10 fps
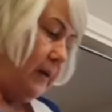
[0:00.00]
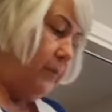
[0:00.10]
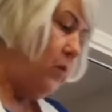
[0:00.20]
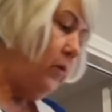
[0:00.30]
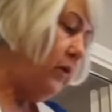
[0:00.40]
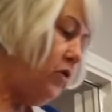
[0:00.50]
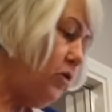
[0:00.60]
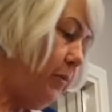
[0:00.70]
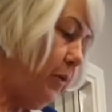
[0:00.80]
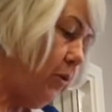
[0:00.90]
going
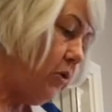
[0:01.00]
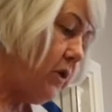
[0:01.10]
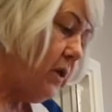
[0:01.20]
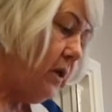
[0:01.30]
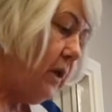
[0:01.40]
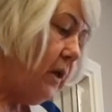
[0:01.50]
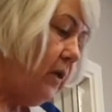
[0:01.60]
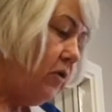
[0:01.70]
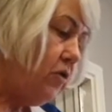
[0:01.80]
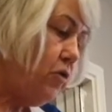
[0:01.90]
to put
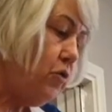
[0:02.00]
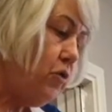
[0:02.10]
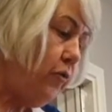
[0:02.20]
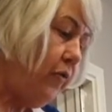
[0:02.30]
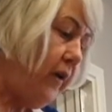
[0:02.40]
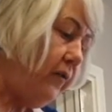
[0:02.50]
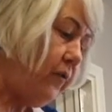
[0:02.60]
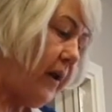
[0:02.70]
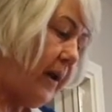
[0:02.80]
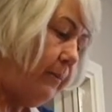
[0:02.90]
225
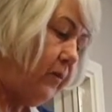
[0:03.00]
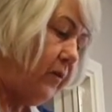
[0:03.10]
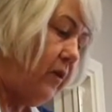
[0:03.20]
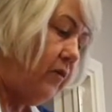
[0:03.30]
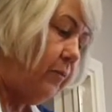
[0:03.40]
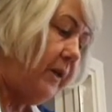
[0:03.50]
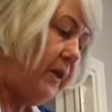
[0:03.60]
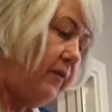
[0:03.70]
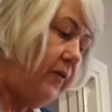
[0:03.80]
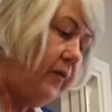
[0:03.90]
grams of
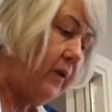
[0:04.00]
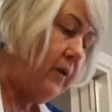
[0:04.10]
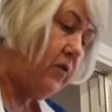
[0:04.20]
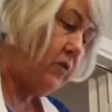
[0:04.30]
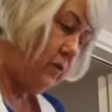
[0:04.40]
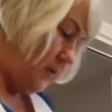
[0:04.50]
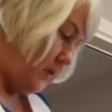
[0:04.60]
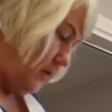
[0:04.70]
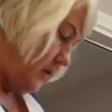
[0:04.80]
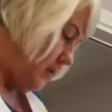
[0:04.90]
beef into
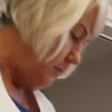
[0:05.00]
this